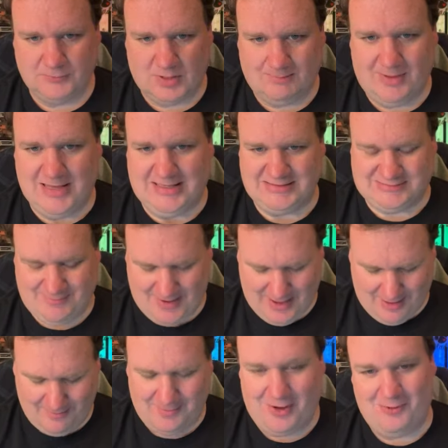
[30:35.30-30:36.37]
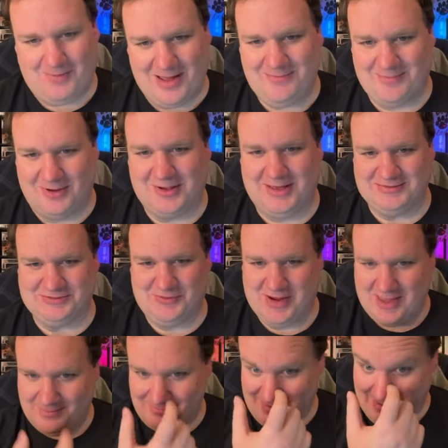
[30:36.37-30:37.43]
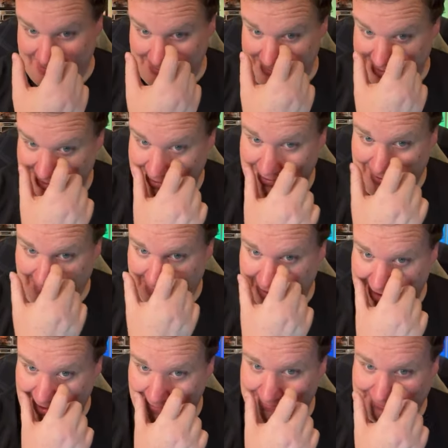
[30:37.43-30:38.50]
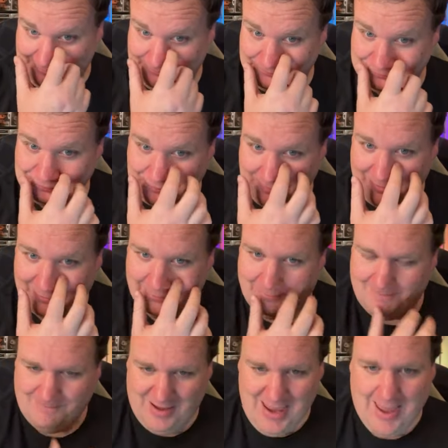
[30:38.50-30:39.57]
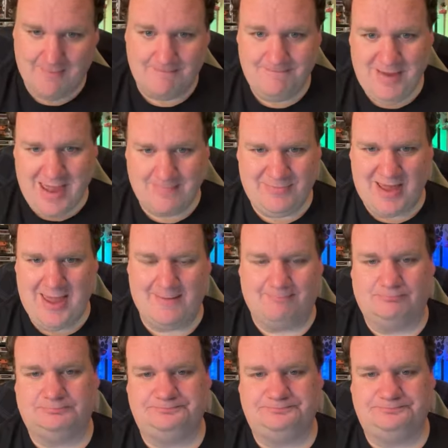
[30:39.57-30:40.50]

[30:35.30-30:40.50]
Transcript: Mike is Pam. Oh, my. Okay, so I am Pam. Okay. Pam! Pam! Pam!